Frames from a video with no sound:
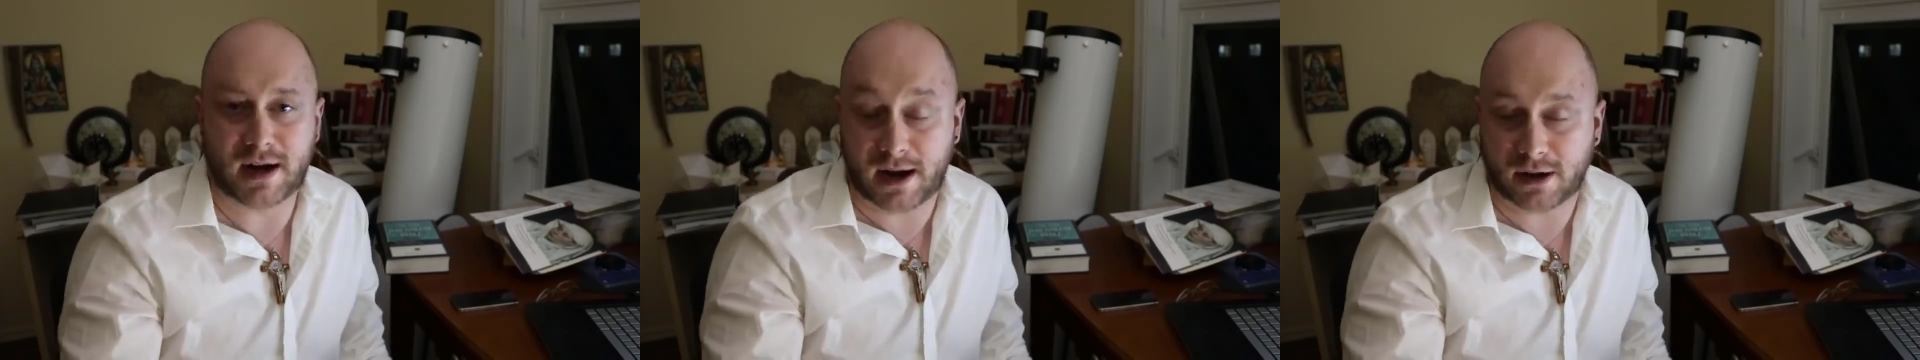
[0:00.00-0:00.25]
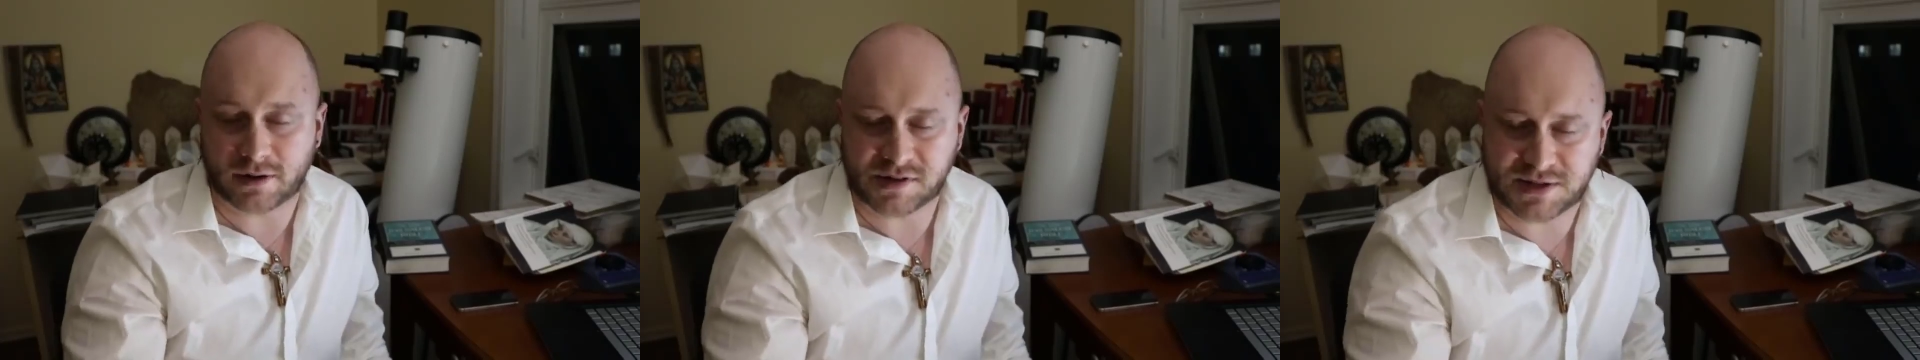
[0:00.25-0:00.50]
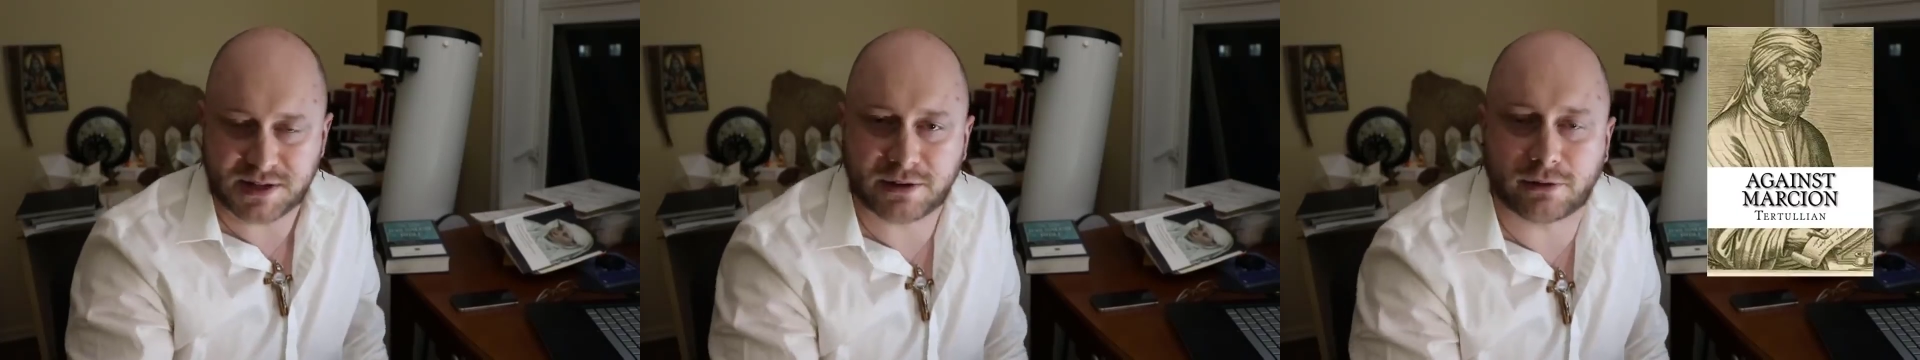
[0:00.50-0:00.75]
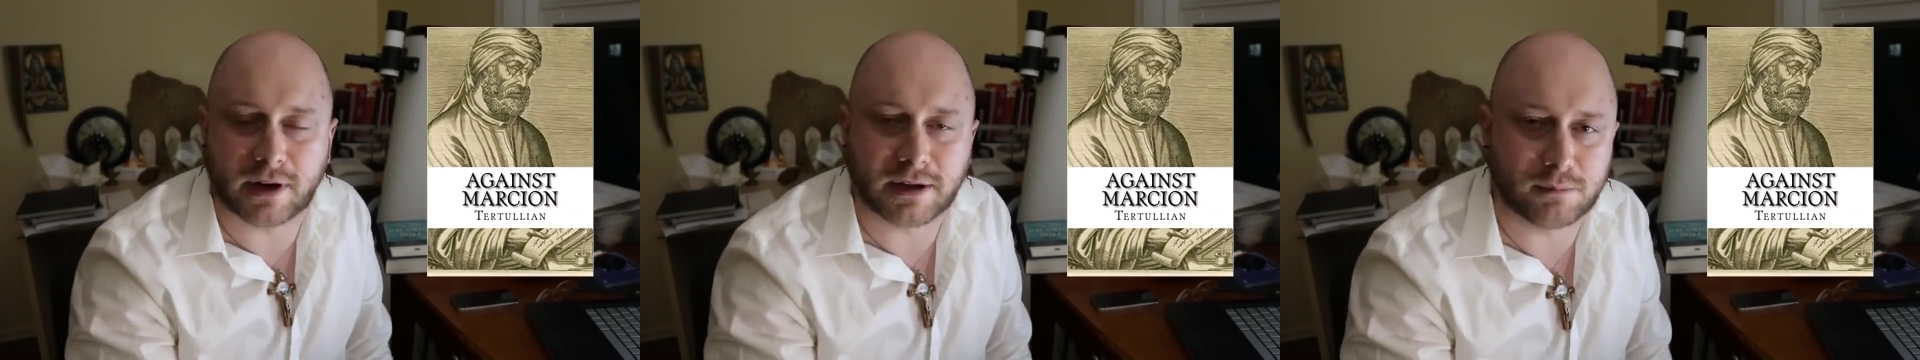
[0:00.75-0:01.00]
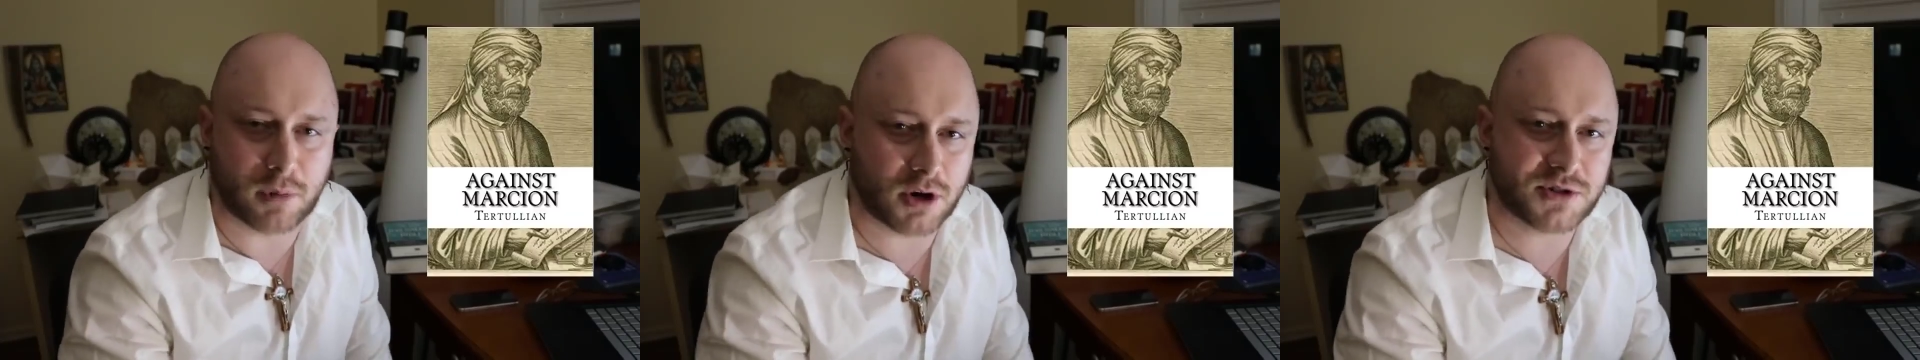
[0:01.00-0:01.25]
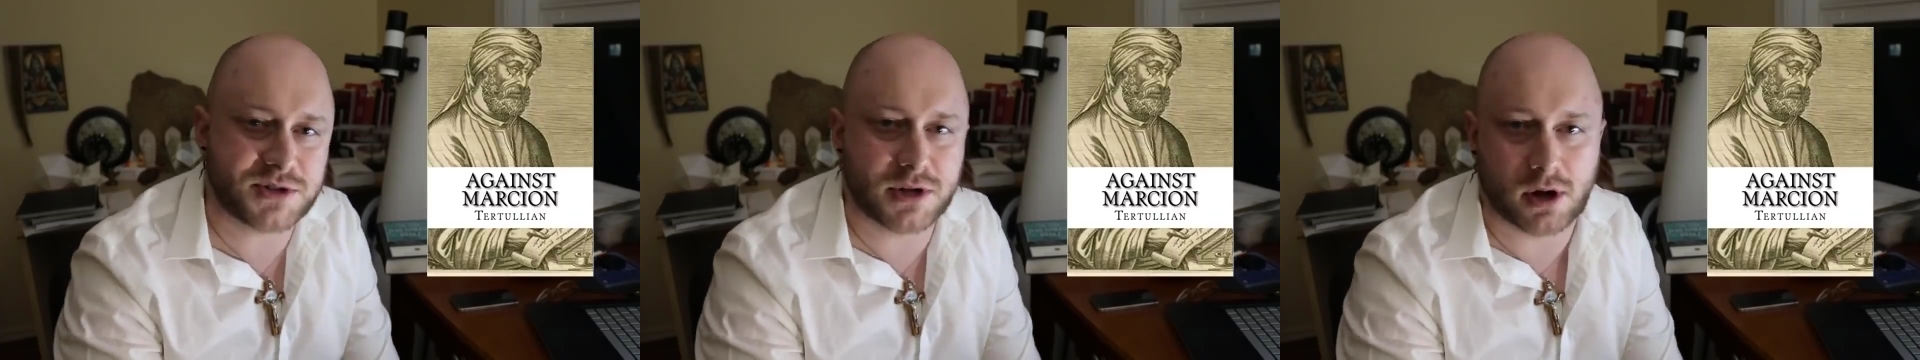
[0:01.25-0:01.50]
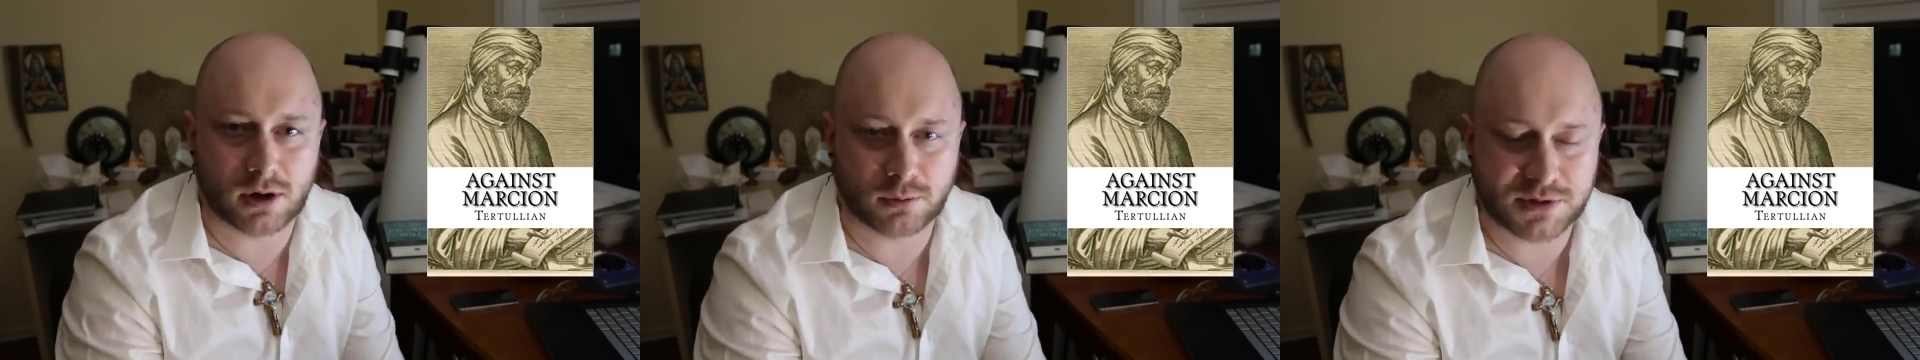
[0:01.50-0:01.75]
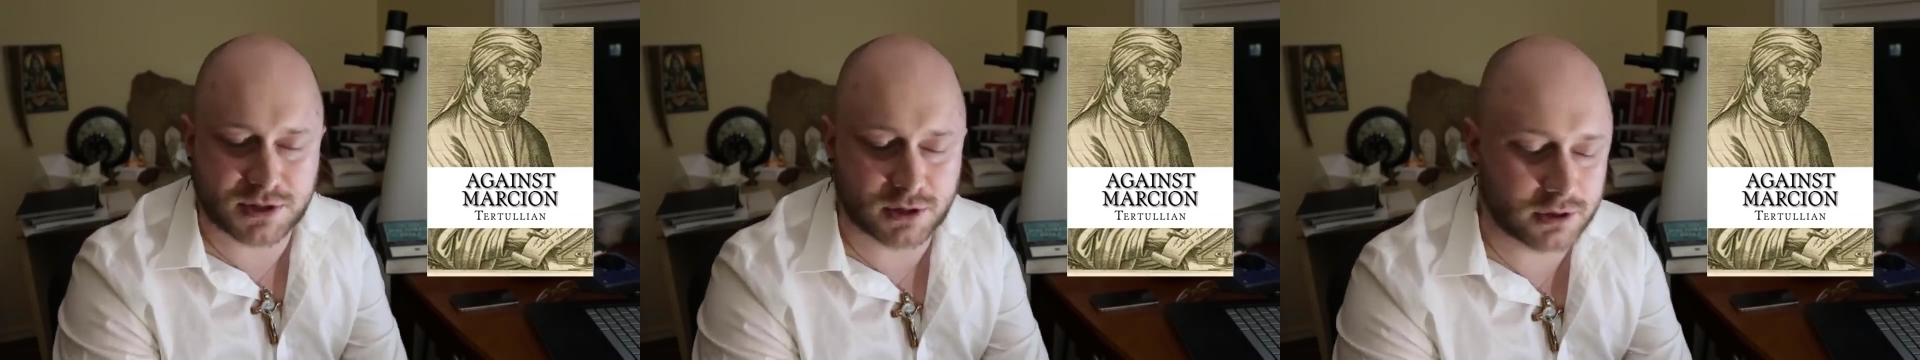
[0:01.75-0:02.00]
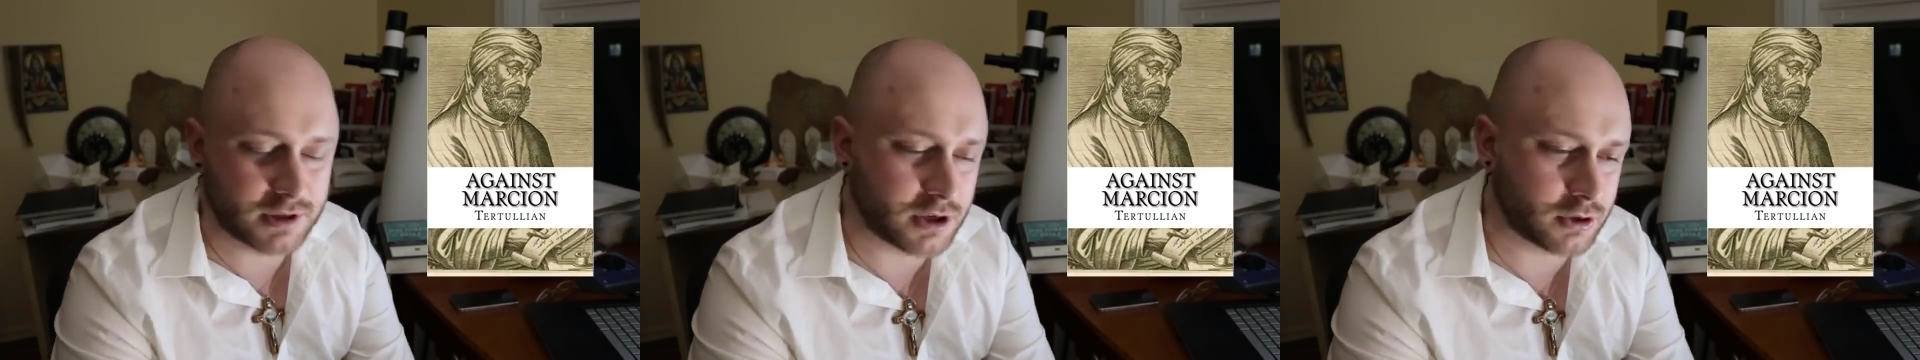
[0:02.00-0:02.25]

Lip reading: heresy, right? Marcion was an early